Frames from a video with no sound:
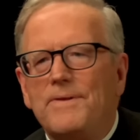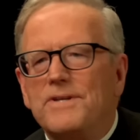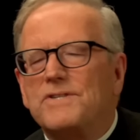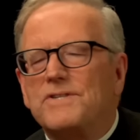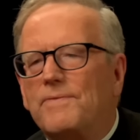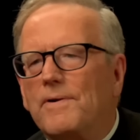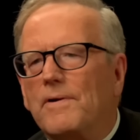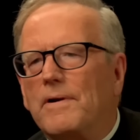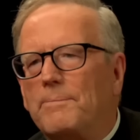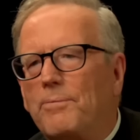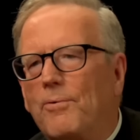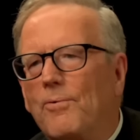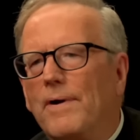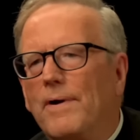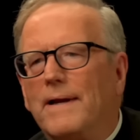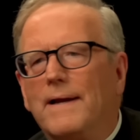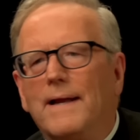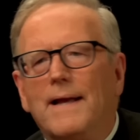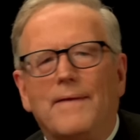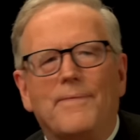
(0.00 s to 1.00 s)
this very
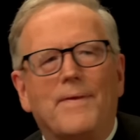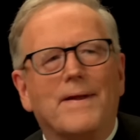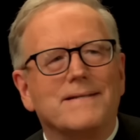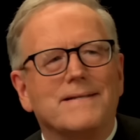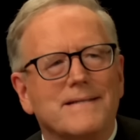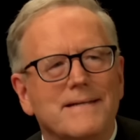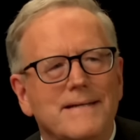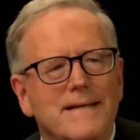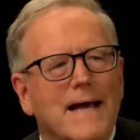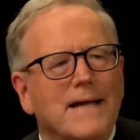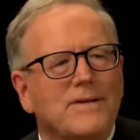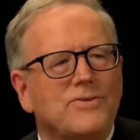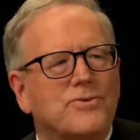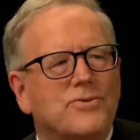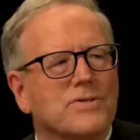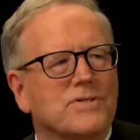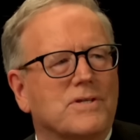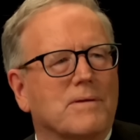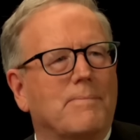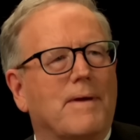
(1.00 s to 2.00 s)
point, that it's not
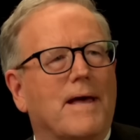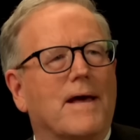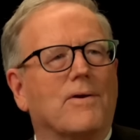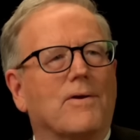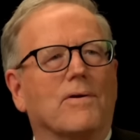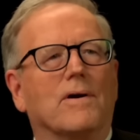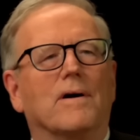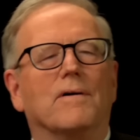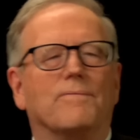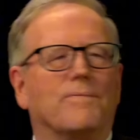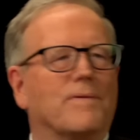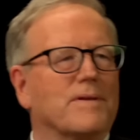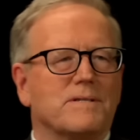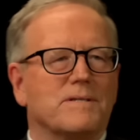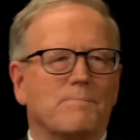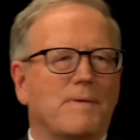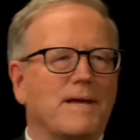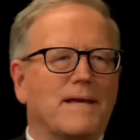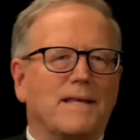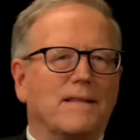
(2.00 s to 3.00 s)
just a matter of us
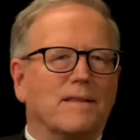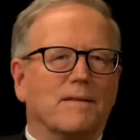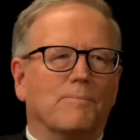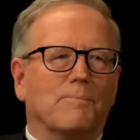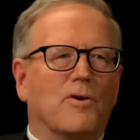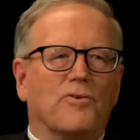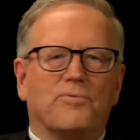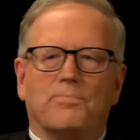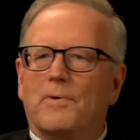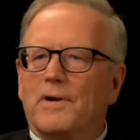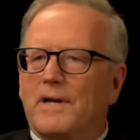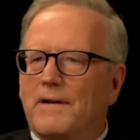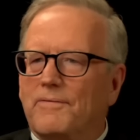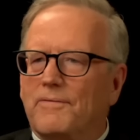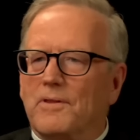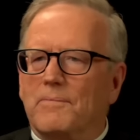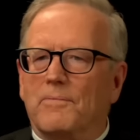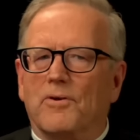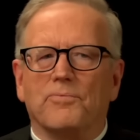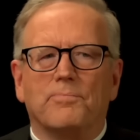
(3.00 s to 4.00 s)
making the most money
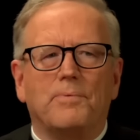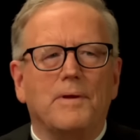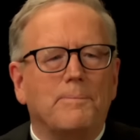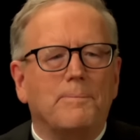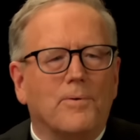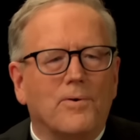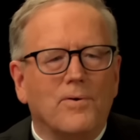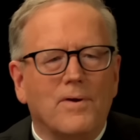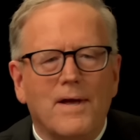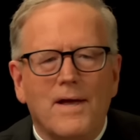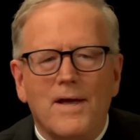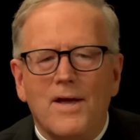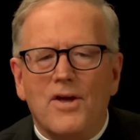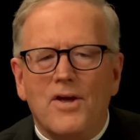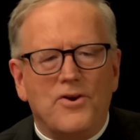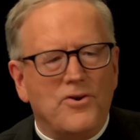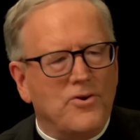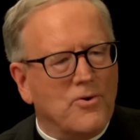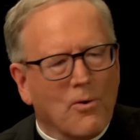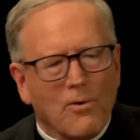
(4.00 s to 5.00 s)
for the most people,
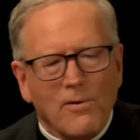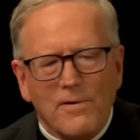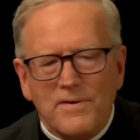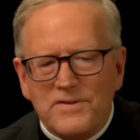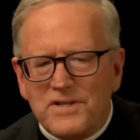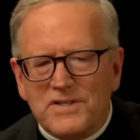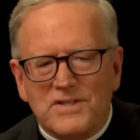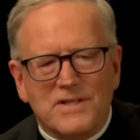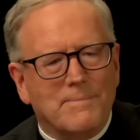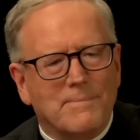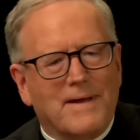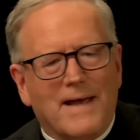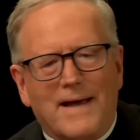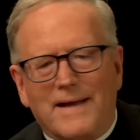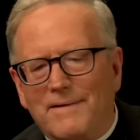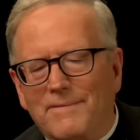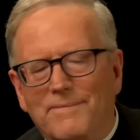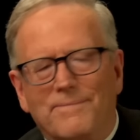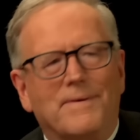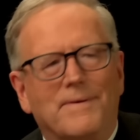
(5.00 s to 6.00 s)
nor is it some
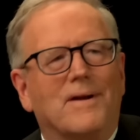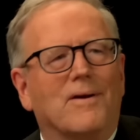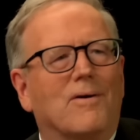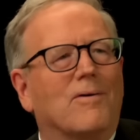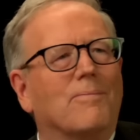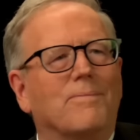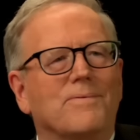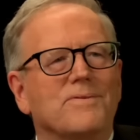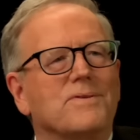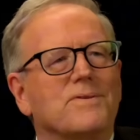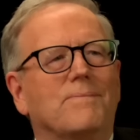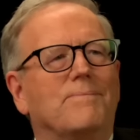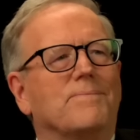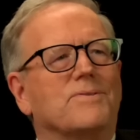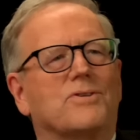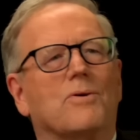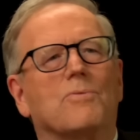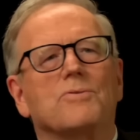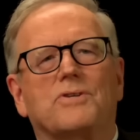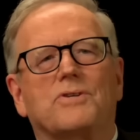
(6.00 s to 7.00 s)
kind of
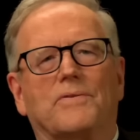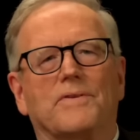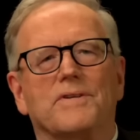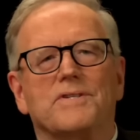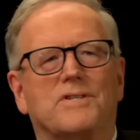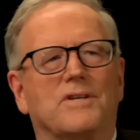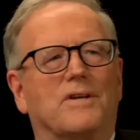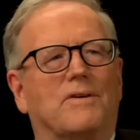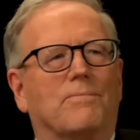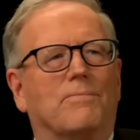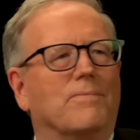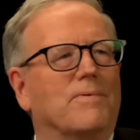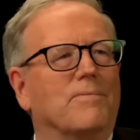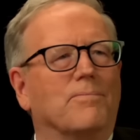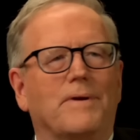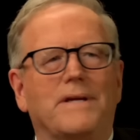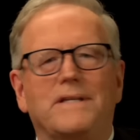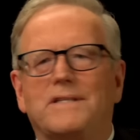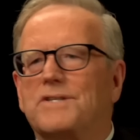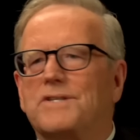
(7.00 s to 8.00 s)
socialistic
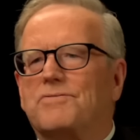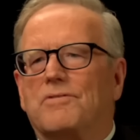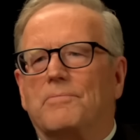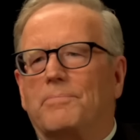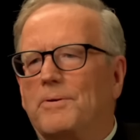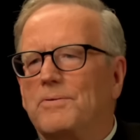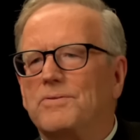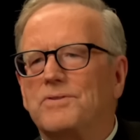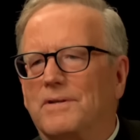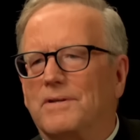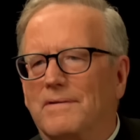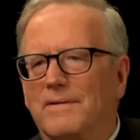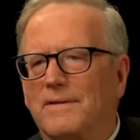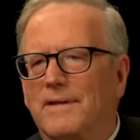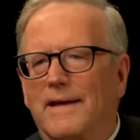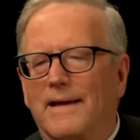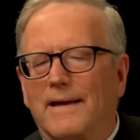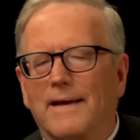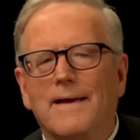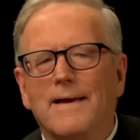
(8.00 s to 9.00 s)
redistribution
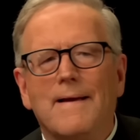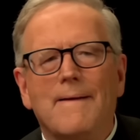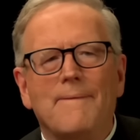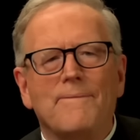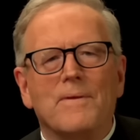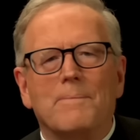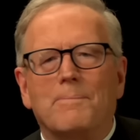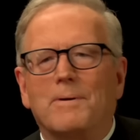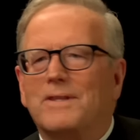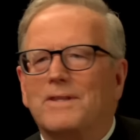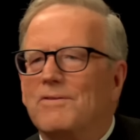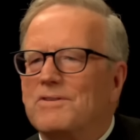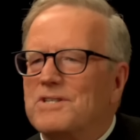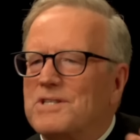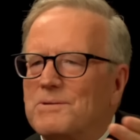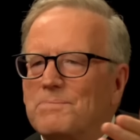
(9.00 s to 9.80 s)
thing. But